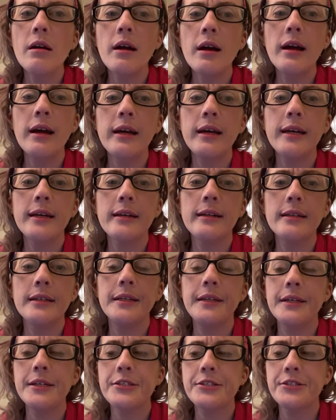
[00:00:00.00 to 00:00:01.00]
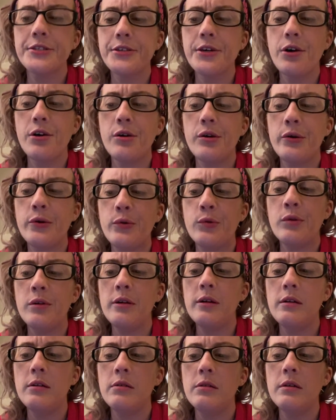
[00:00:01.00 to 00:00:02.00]
And so
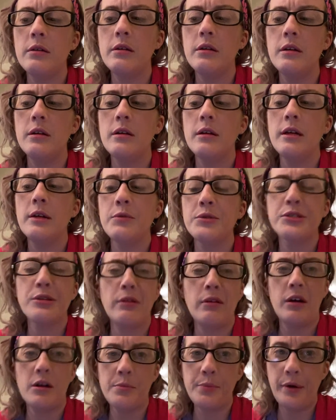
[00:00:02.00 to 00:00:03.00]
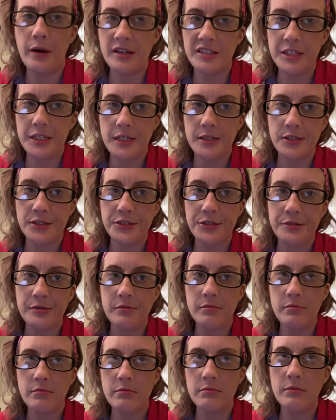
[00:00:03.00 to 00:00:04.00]
it was a long process.
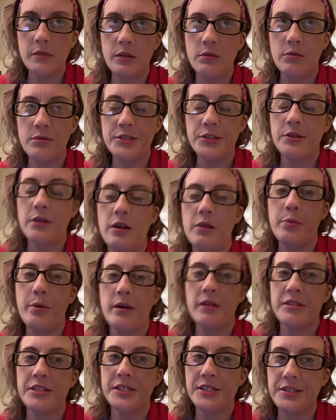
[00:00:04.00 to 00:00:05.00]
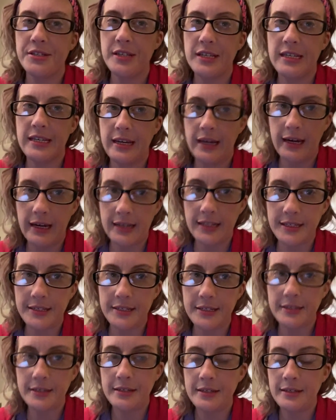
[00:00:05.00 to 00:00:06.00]
It was a long process to
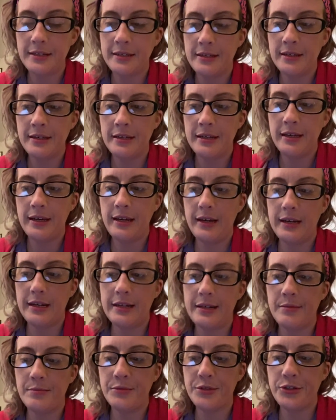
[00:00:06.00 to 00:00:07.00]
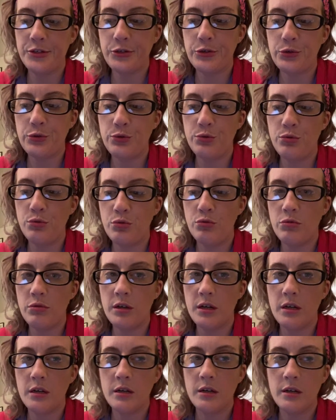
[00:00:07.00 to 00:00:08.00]
get him to...